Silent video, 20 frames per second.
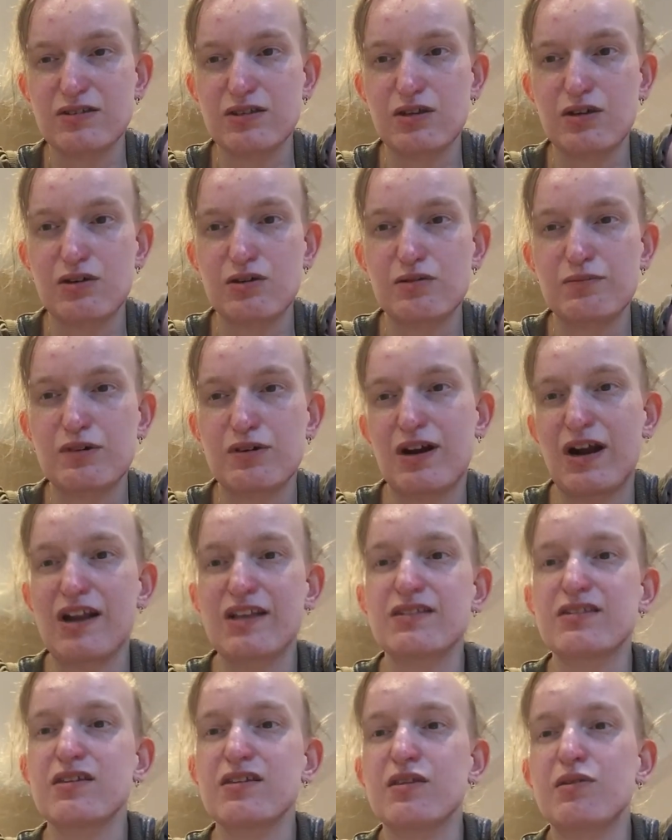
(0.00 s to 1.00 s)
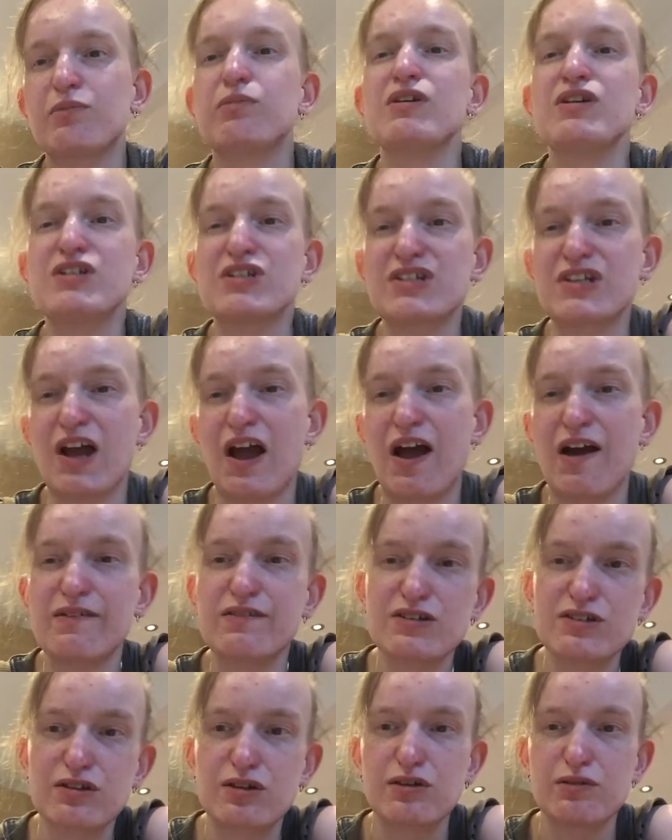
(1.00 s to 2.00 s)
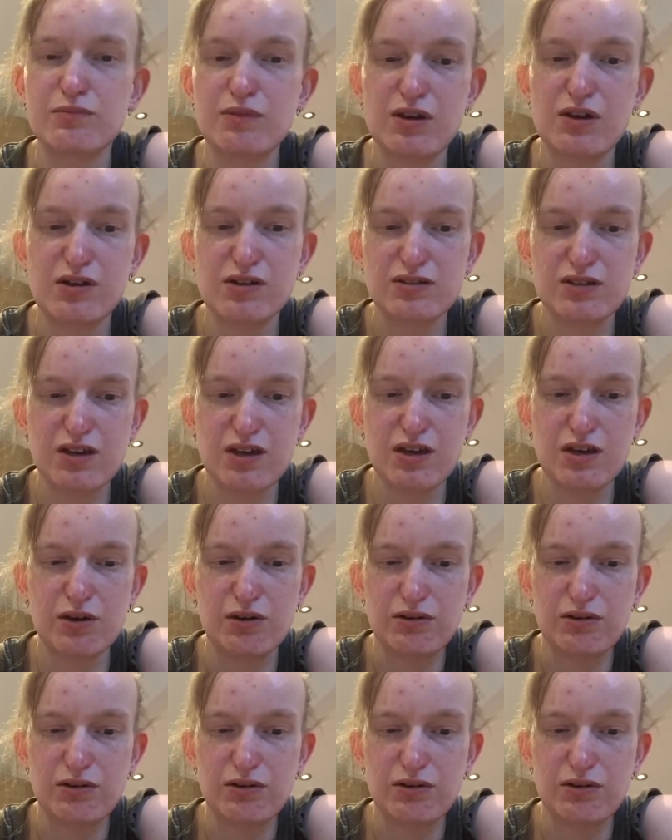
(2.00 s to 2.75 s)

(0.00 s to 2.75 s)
the good morality that we share as a community